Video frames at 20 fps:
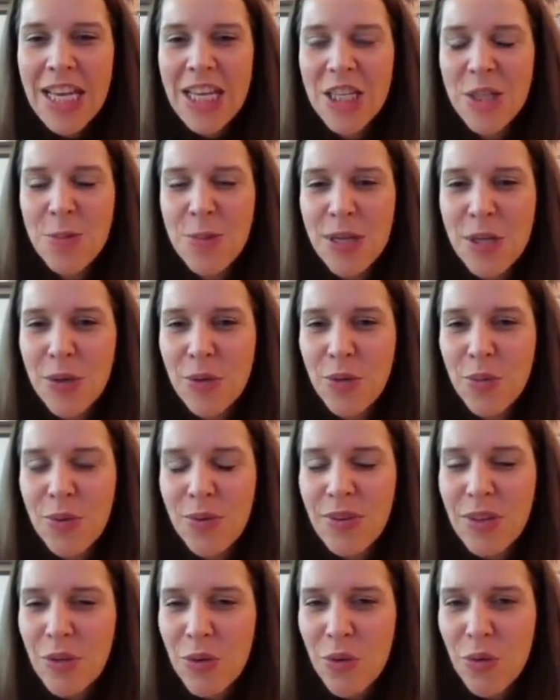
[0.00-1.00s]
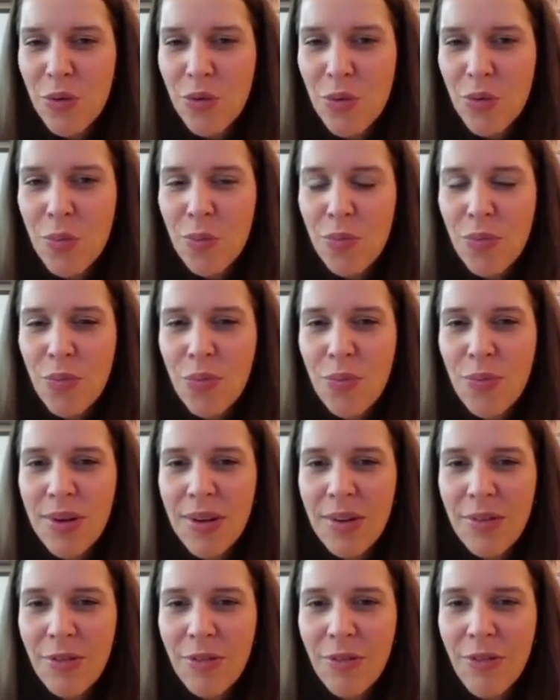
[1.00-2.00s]
is because within the group
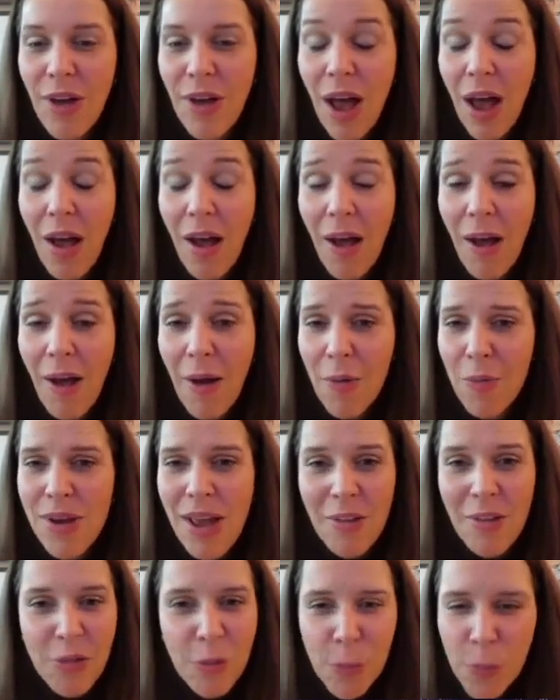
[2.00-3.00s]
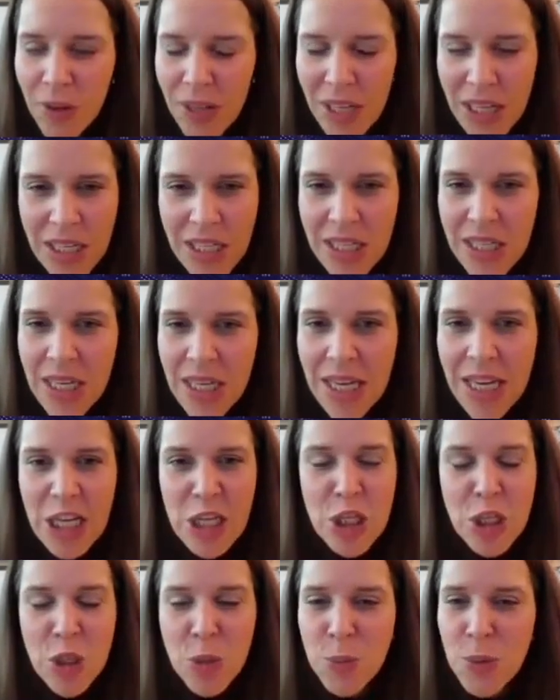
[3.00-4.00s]
we have spotted
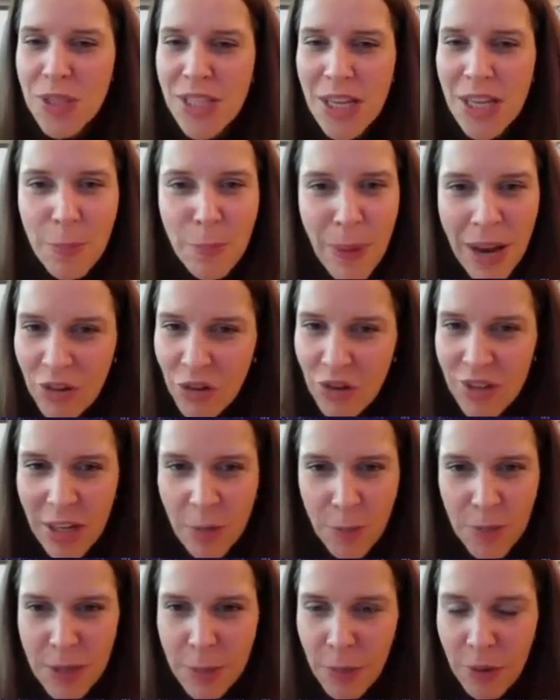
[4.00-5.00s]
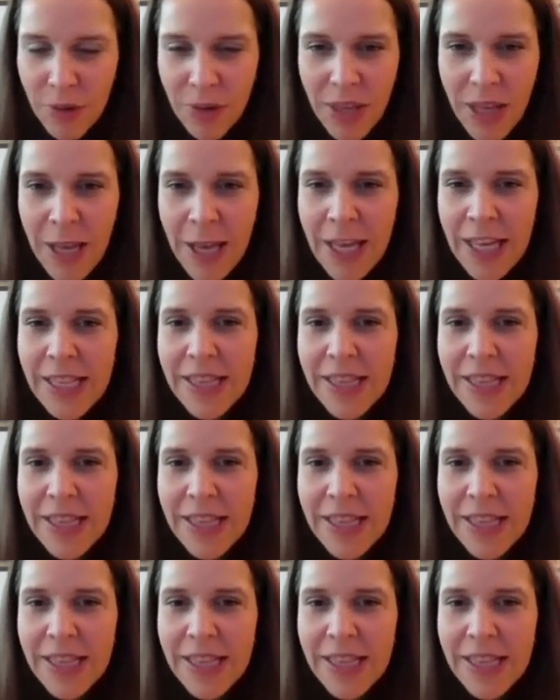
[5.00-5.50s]
expert and passionate people